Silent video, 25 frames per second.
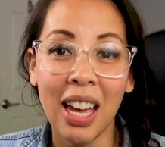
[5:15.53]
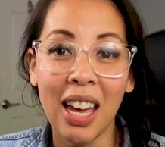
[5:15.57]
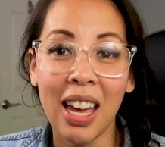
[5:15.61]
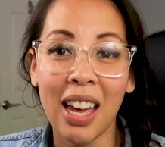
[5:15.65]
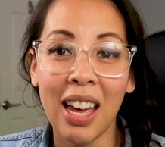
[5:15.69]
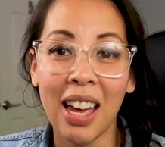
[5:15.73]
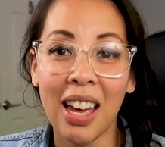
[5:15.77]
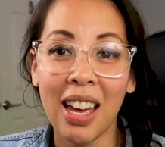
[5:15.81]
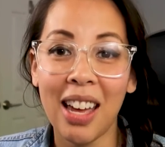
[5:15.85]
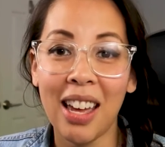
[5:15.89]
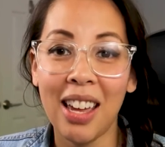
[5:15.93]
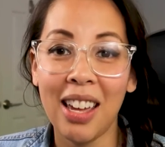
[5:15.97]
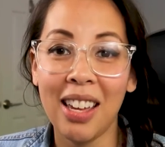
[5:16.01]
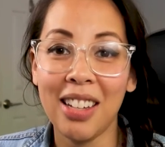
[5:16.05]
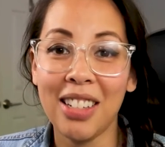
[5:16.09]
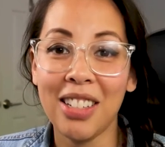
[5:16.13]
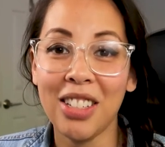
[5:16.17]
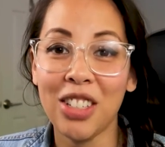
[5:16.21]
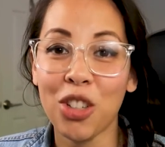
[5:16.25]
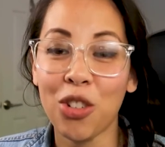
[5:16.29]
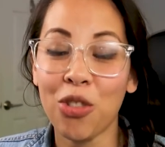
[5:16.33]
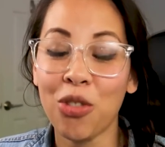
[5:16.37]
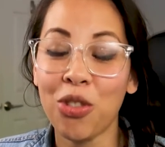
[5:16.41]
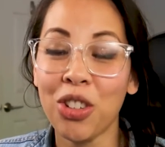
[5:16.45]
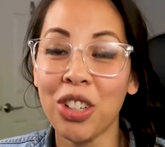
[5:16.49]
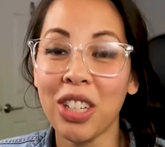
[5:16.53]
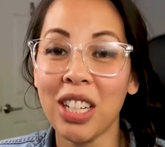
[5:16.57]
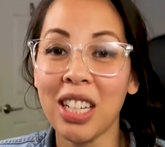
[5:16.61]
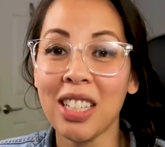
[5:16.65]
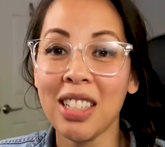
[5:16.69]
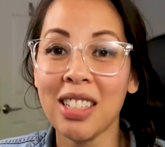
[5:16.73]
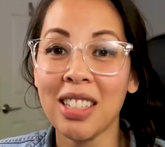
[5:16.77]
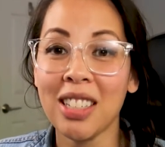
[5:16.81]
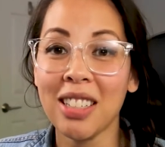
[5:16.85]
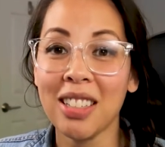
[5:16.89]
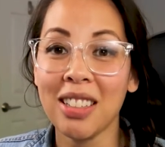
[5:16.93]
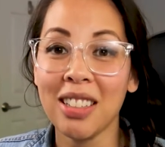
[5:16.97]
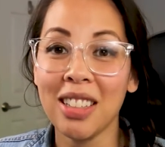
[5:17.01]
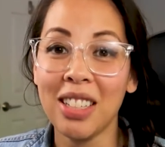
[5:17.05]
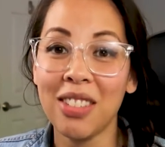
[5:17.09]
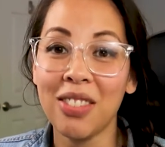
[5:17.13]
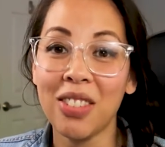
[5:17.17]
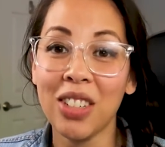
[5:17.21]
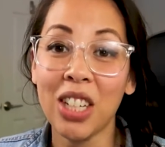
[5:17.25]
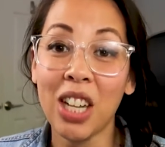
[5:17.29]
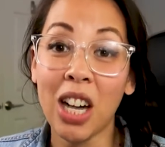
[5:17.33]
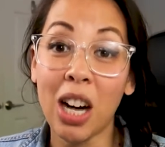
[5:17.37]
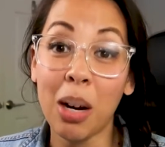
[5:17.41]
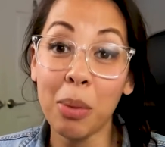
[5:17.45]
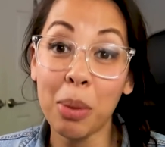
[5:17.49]
And don't forget to leave
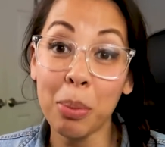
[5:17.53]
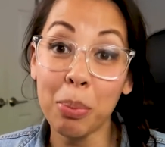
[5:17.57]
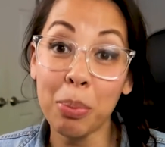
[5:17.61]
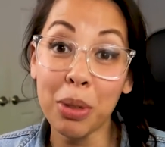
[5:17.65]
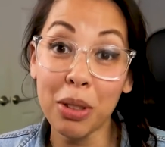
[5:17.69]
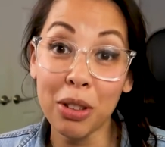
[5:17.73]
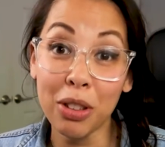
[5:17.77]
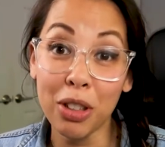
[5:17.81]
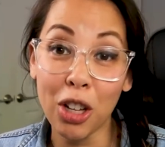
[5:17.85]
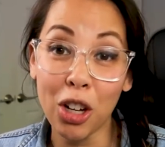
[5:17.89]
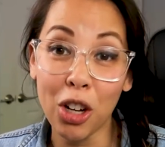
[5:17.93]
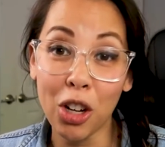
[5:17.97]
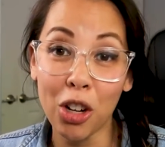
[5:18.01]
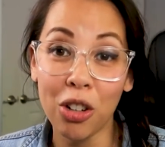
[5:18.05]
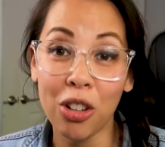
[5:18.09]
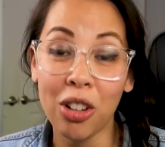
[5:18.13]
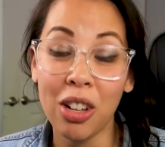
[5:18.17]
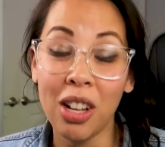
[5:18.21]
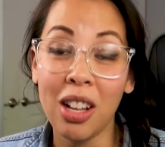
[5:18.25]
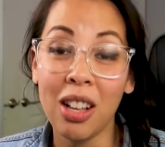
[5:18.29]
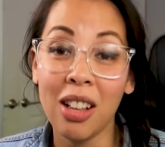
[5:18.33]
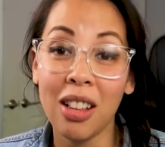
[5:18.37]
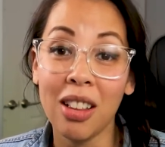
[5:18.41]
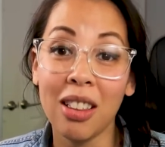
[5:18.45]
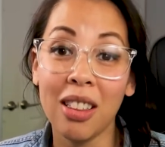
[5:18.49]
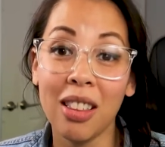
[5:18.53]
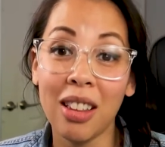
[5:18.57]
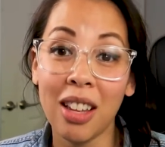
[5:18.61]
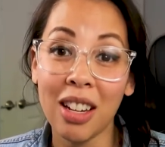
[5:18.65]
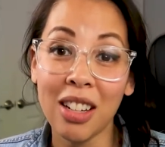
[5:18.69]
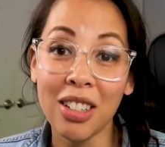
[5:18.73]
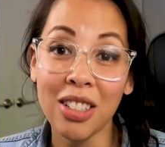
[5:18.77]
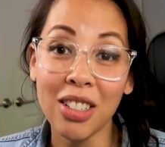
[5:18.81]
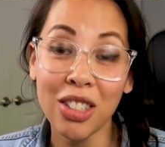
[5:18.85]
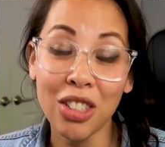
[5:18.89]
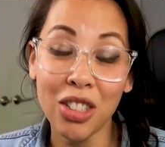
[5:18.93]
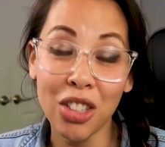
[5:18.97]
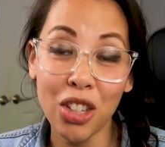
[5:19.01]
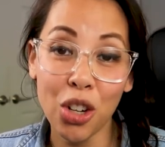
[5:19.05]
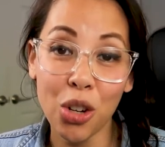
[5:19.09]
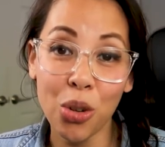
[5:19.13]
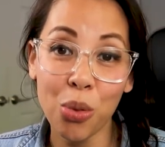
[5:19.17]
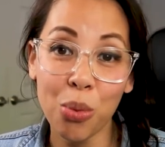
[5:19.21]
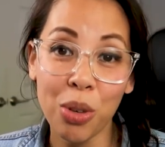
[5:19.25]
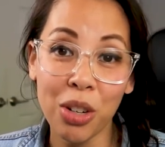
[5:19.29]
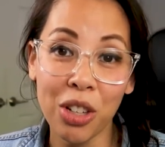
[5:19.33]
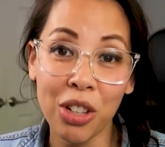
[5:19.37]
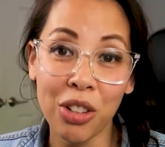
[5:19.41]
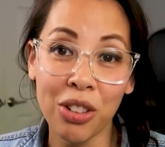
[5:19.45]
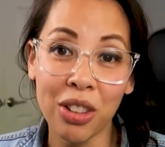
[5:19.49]
a comment below. Let us know
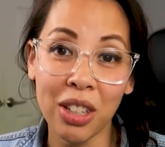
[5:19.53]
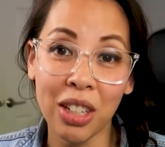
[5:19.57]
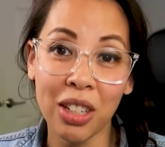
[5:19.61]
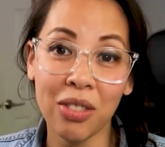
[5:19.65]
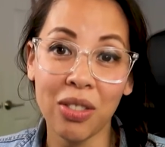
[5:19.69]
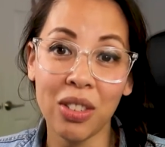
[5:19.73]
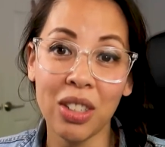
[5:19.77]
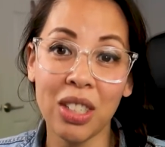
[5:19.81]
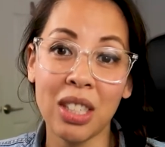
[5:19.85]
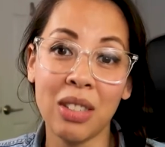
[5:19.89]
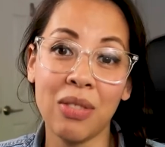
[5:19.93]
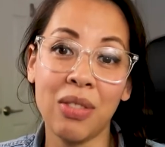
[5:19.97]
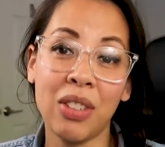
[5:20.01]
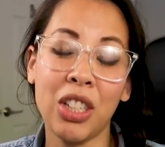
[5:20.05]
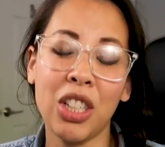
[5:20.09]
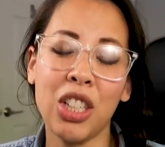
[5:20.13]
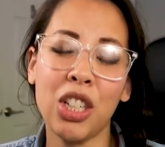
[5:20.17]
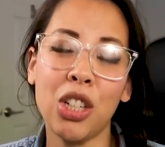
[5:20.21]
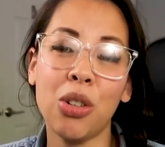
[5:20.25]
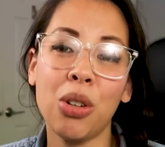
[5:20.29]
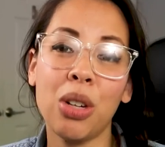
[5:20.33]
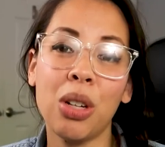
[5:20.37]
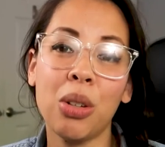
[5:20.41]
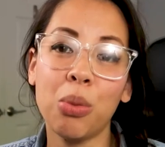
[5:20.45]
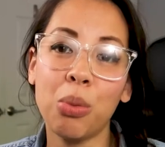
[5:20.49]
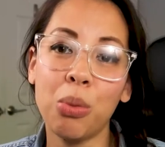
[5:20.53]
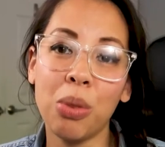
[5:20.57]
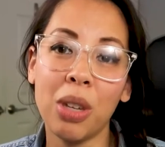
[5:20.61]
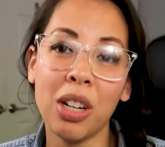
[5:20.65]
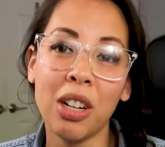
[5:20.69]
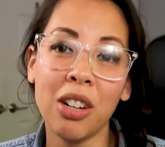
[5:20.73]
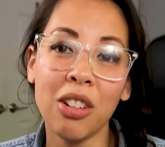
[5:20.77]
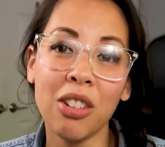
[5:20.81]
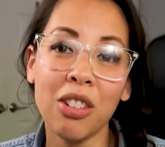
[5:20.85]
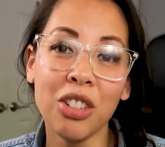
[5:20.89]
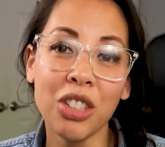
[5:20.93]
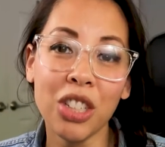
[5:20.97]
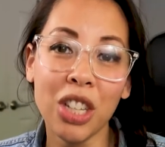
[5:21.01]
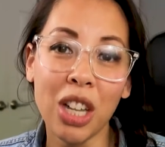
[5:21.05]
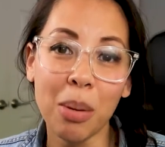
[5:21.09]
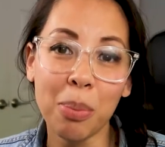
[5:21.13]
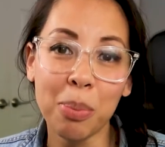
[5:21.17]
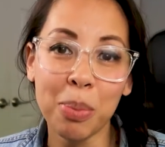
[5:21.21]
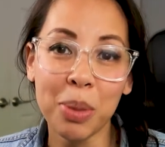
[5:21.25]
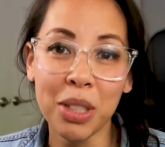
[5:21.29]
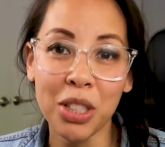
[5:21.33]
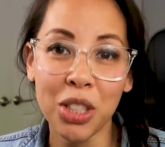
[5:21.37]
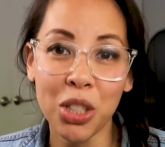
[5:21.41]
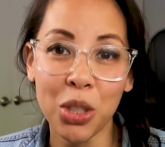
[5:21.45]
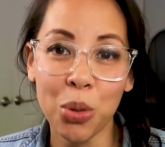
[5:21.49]
what you think of this video and what other
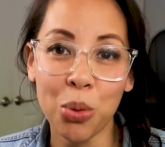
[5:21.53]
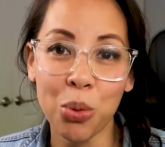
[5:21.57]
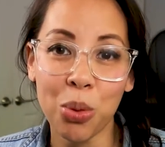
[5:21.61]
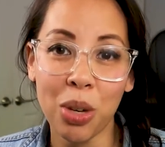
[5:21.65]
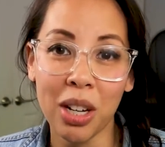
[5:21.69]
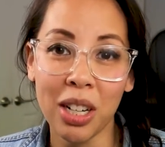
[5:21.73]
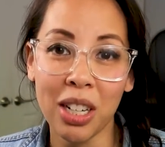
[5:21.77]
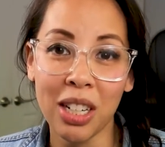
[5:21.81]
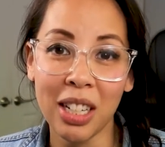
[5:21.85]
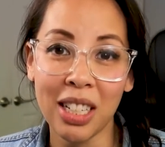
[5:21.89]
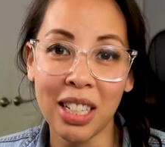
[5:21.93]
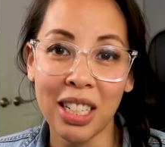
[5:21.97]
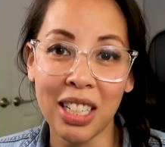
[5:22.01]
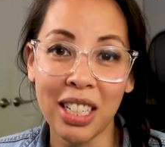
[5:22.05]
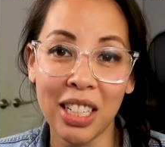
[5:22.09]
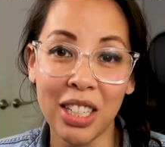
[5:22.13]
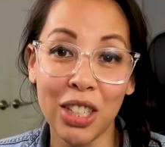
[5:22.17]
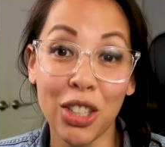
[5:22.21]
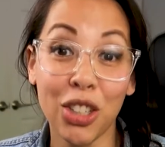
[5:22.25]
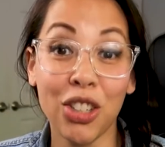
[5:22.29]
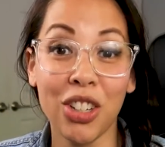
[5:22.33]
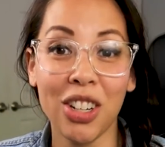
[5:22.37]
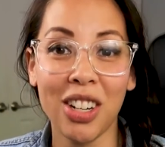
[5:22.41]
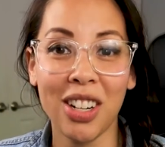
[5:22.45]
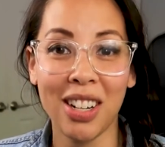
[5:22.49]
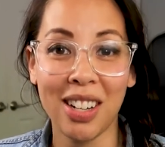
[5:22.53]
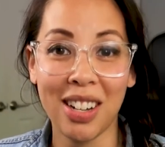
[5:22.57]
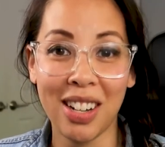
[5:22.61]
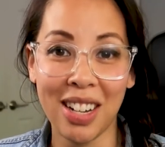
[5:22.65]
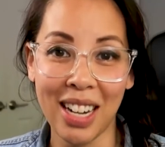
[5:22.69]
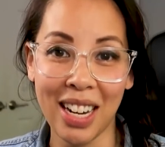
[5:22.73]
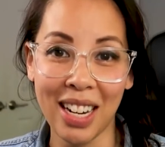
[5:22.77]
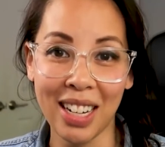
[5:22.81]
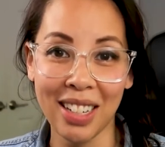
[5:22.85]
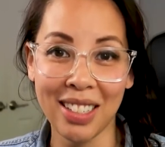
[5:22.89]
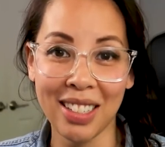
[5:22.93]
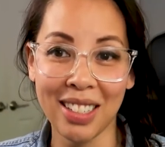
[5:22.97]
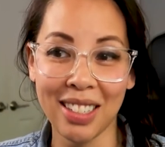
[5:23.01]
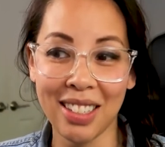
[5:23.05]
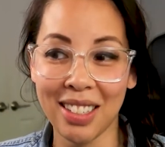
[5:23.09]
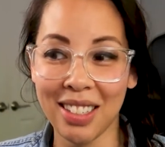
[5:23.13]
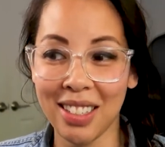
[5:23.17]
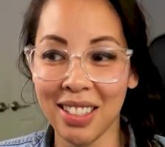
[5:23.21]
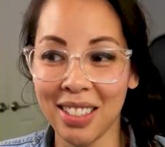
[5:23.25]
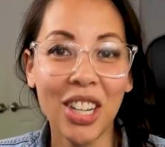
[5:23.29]
topics you want to hear next.